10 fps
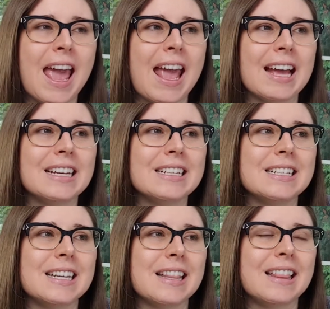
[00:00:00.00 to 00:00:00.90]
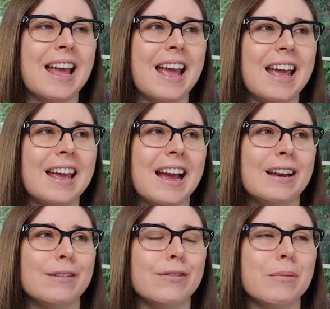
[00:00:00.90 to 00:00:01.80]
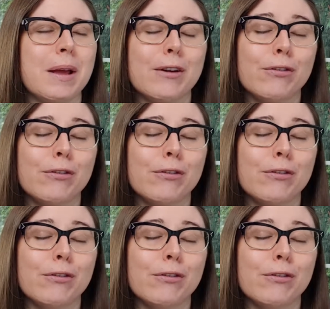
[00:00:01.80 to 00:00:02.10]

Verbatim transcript: And they kind of make